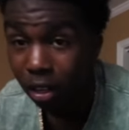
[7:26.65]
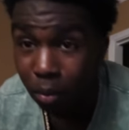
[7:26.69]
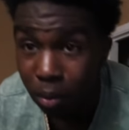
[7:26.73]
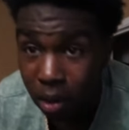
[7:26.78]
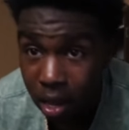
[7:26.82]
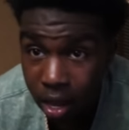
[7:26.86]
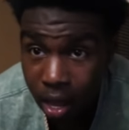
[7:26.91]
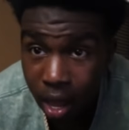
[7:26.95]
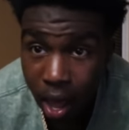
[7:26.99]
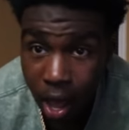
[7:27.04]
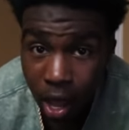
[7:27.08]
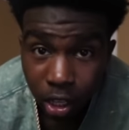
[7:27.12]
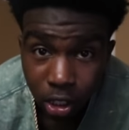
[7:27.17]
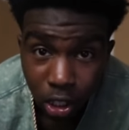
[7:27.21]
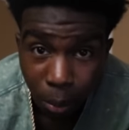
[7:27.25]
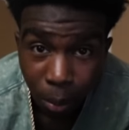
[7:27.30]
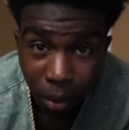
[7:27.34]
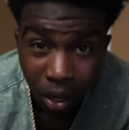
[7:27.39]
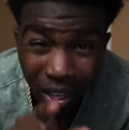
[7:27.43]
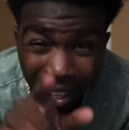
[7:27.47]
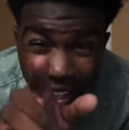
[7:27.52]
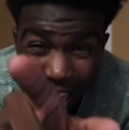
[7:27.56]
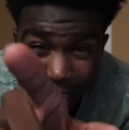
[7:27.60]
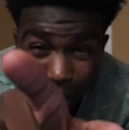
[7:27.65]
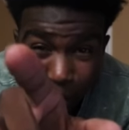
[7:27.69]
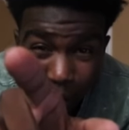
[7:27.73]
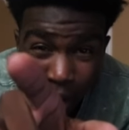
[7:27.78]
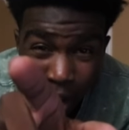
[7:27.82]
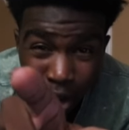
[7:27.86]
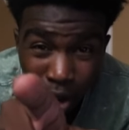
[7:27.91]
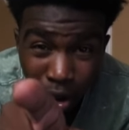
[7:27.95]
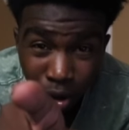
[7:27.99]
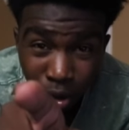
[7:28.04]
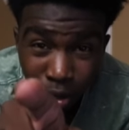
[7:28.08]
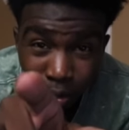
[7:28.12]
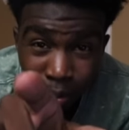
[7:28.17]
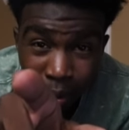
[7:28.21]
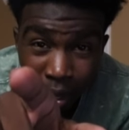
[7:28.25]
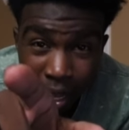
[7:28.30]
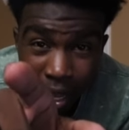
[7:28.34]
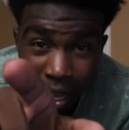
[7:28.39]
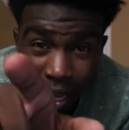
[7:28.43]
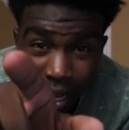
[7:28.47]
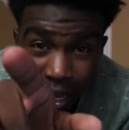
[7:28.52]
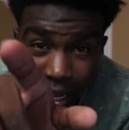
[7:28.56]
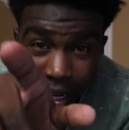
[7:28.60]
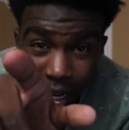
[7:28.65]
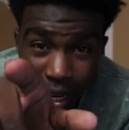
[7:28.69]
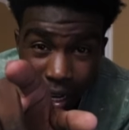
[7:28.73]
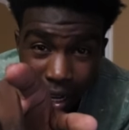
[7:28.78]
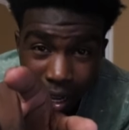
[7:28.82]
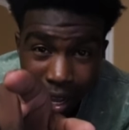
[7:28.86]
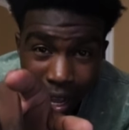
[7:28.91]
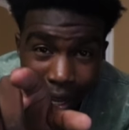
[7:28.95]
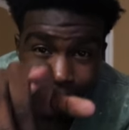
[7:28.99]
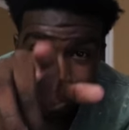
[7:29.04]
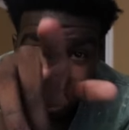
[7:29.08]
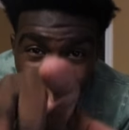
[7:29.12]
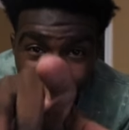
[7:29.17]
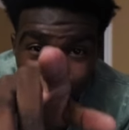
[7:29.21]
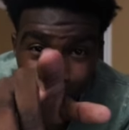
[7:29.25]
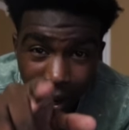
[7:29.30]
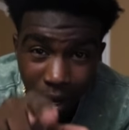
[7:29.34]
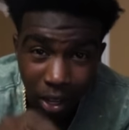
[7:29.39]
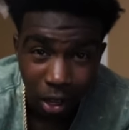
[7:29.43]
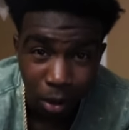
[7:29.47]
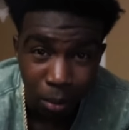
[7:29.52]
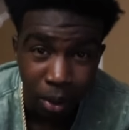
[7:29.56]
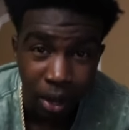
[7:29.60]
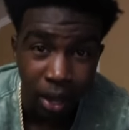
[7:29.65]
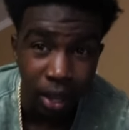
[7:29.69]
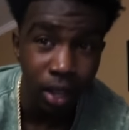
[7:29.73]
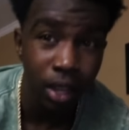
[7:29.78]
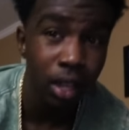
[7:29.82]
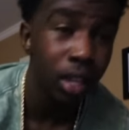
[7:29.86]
need to be. So I'm gonna leave the camera at home and I'll see y'all when I get back.